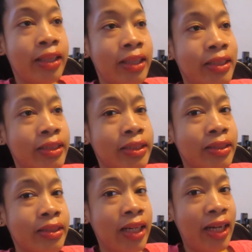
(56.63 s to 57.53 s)
this
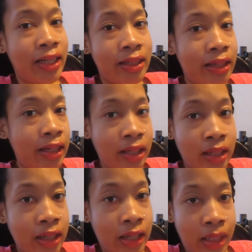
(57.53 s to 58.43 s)
is kind of not
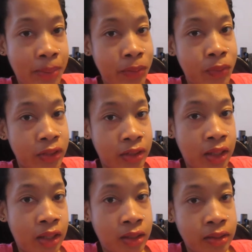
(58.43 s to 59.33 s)
uncommon with
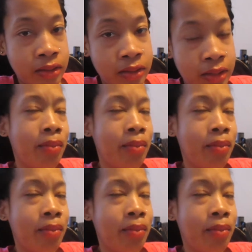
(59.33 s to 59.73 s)
dogs.